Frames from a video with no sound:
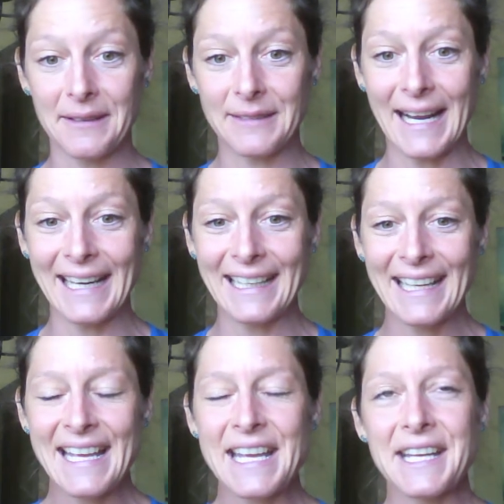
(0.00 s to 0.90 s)
right?
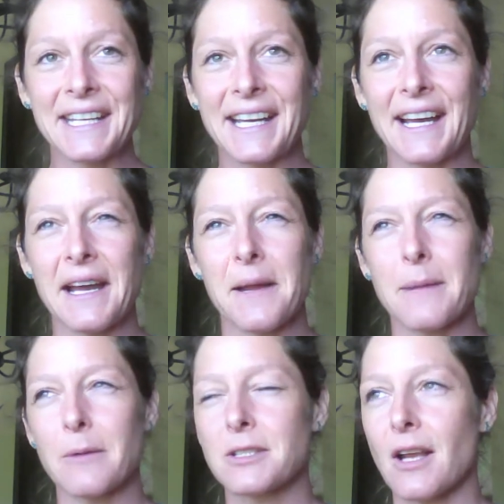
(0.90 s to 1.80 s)

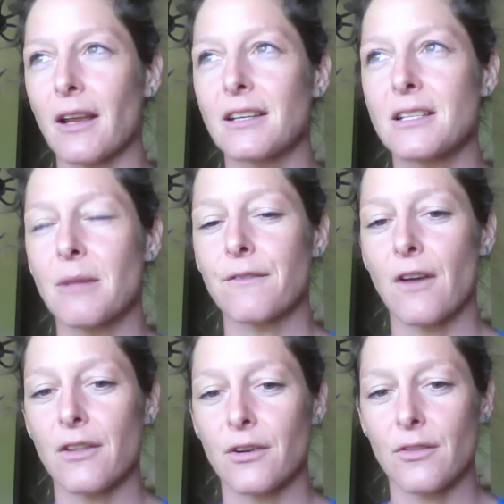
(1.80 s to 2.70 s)
I was talking to my
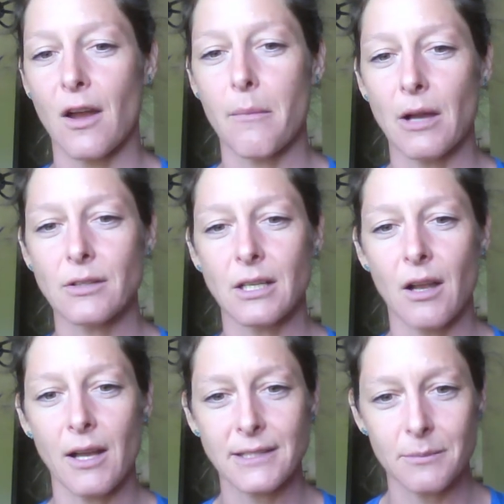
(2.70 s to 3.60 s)
father-in-law about the
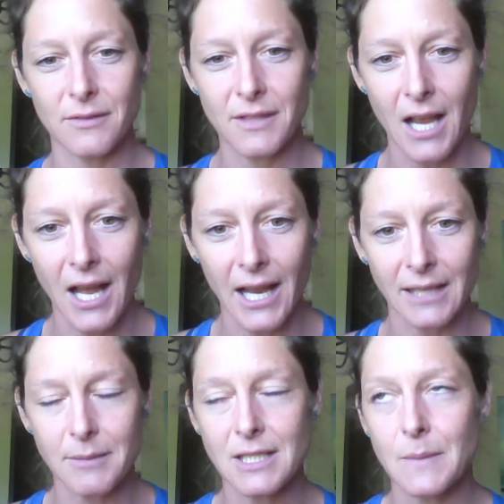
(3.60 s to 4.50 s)
concept of
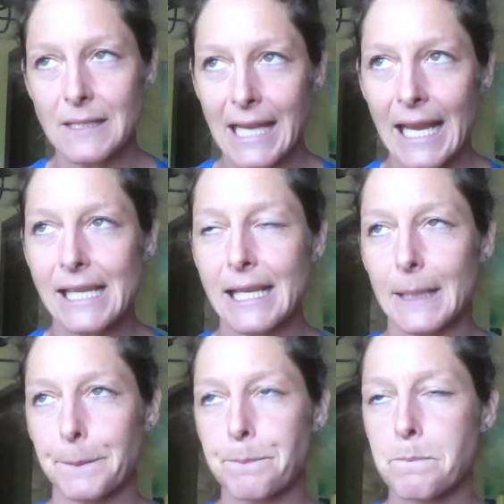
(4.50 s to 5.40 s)
time. He's been
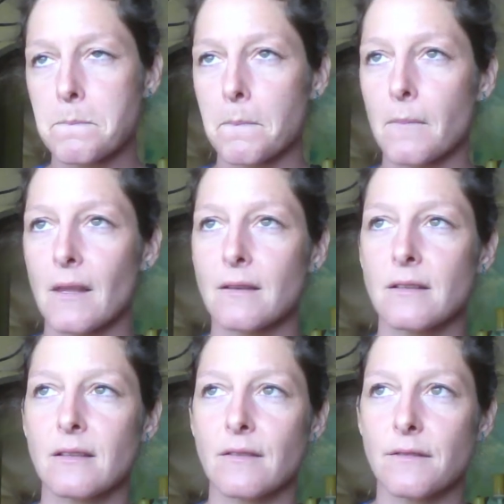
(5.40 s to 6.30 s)
taking
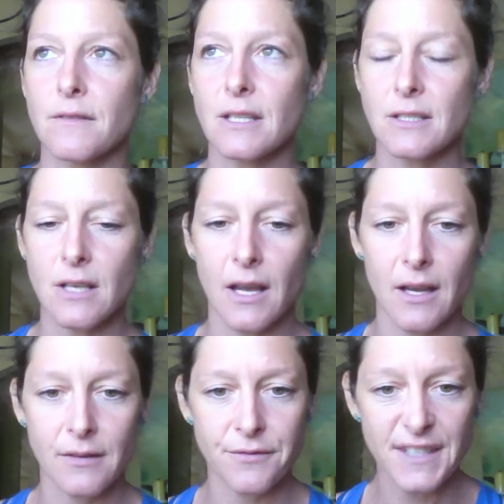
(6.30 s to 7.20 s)
this
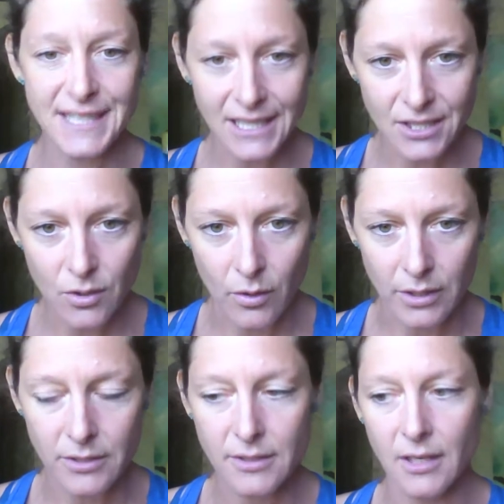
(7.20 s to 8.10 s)
physics
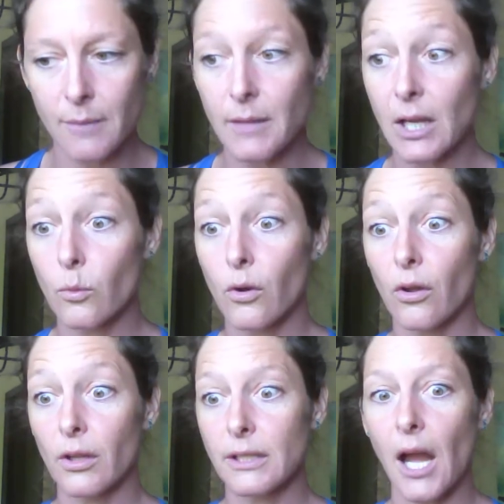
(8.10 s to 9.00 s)
course, and I'm like,
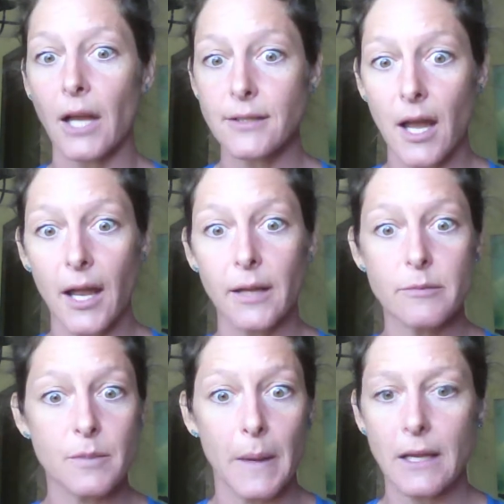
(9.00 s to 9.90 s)
well, yeah, time,
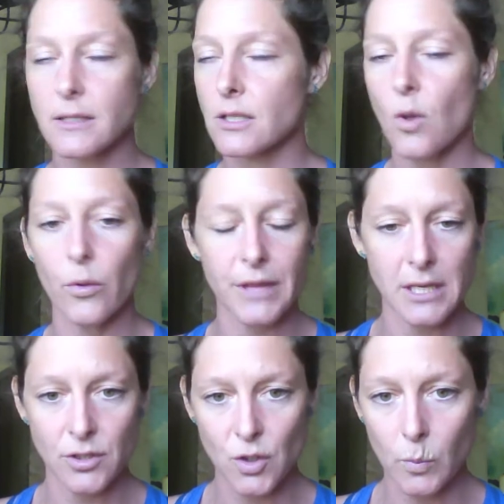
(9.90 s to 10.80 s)
space, this whole thing
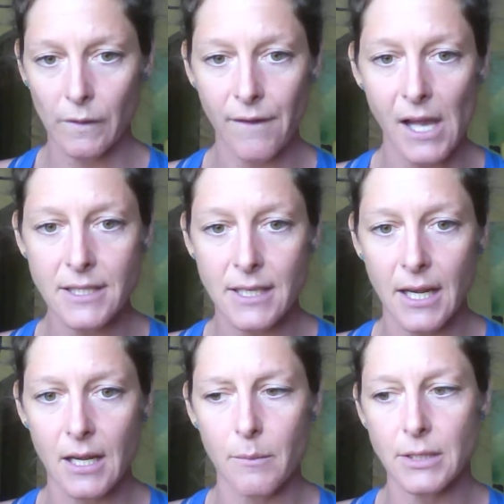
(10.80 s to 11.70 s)
is super
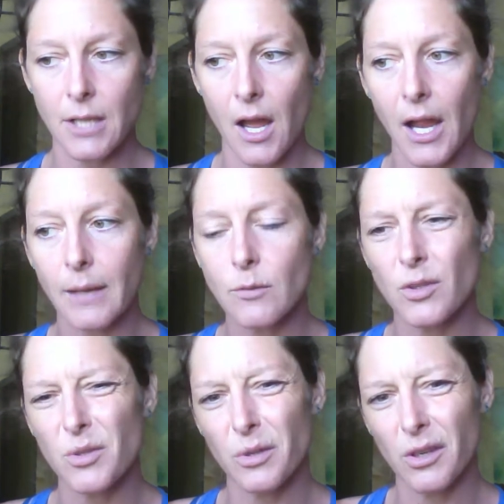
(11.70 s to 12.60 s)
fascinating, but time,
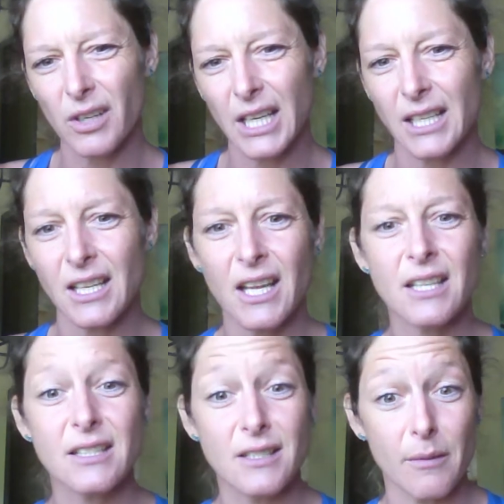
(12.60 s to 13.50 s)
don't you agree,
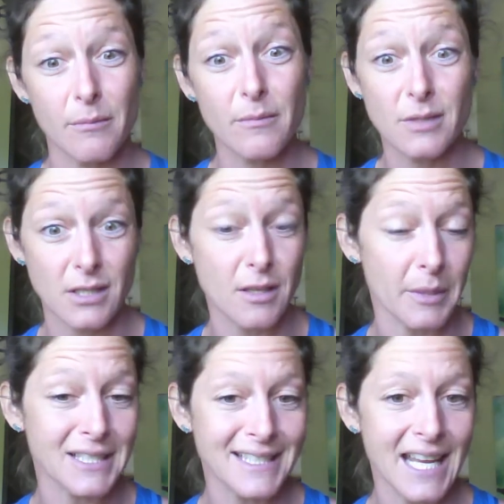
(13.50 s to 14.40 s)
to some
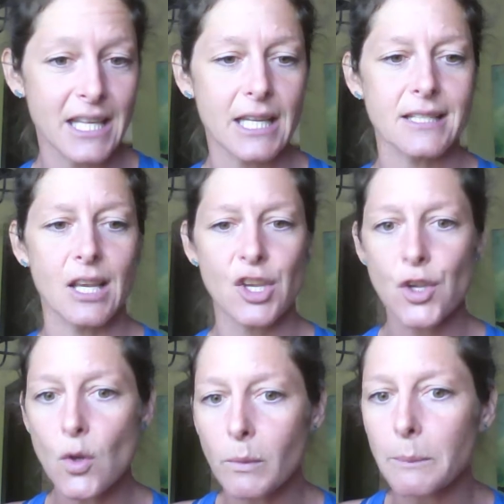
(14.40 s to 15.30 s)
extent is a
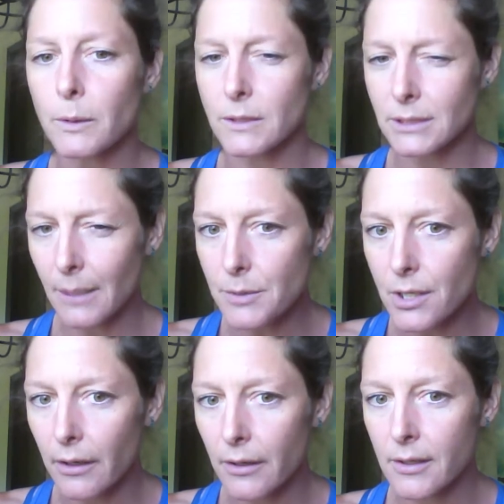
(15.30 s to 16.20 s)
human
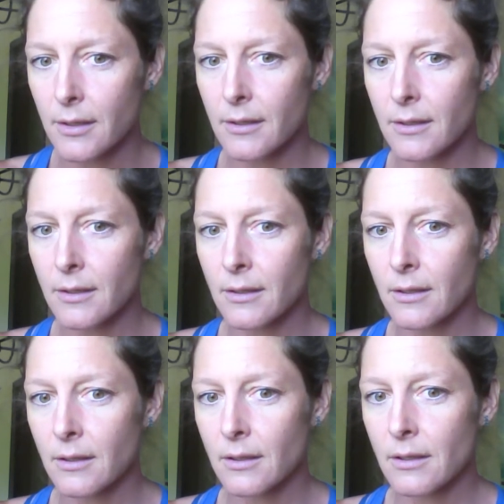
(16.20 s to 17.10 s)
perception?
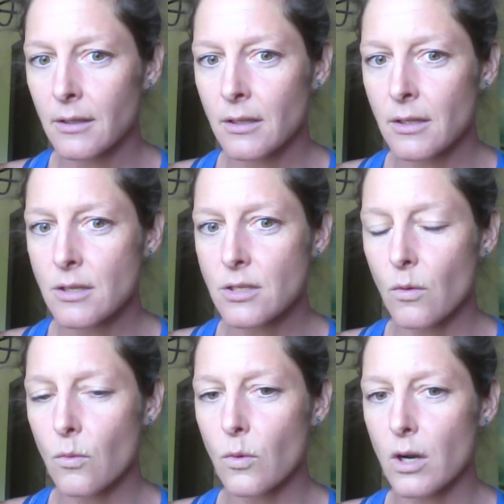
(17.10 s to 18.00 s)

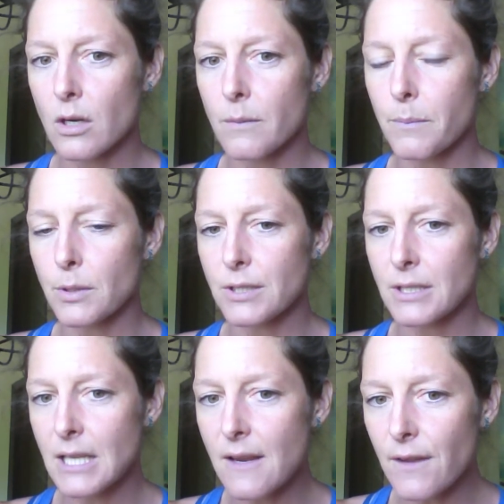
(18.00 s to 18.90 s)
So we're
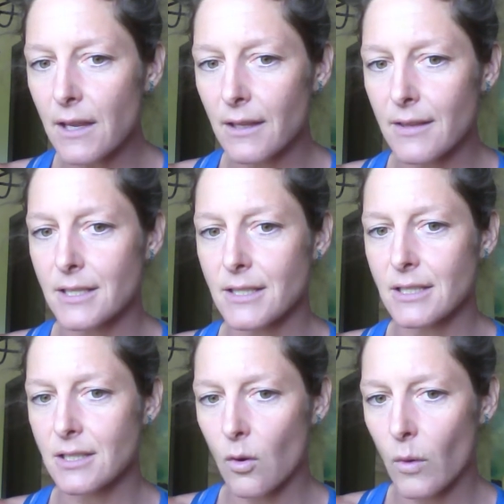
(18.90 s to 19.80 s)
perceiving this
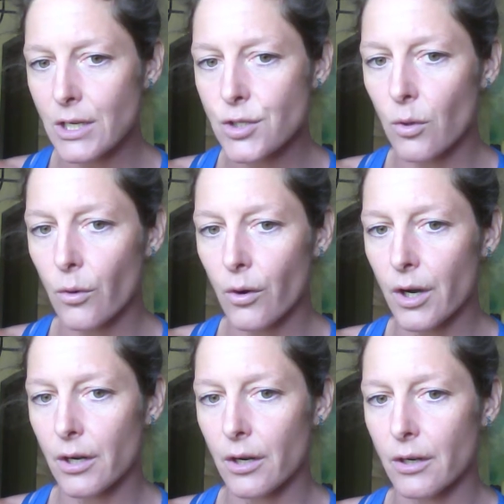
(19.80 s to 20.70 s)
in sequential
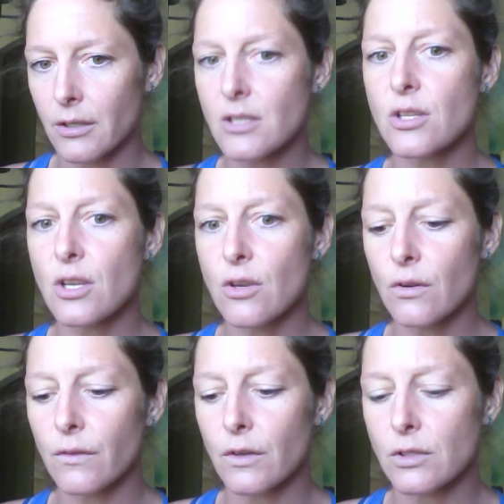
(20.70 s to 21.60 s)
order. Does the
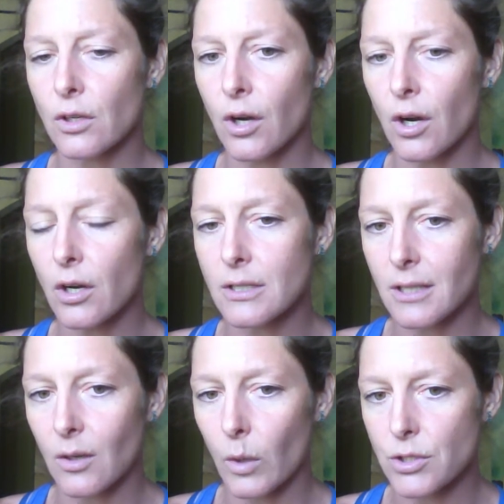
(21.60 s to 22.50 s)
universe occur in
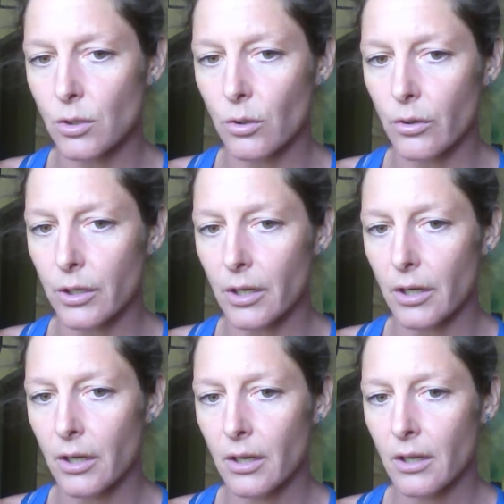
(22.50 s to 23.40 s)
sequential order?